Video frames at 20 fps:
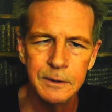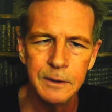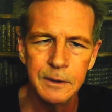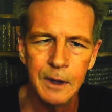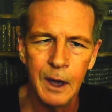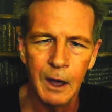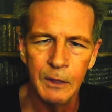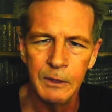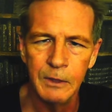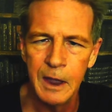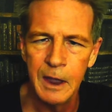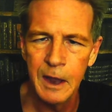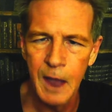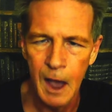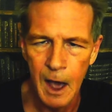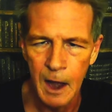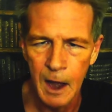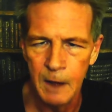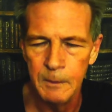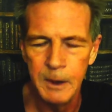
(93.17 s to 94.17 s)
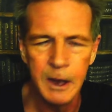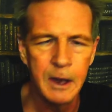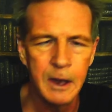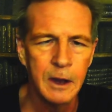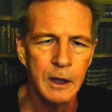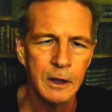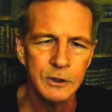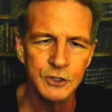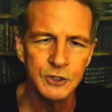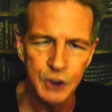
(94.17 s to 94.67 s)
on the economy,
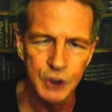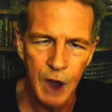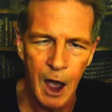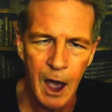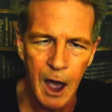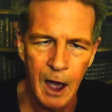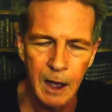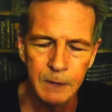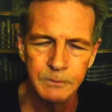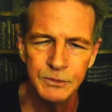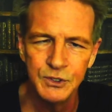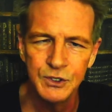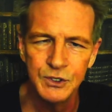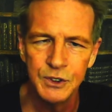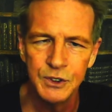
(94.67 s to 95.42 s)
on jobs,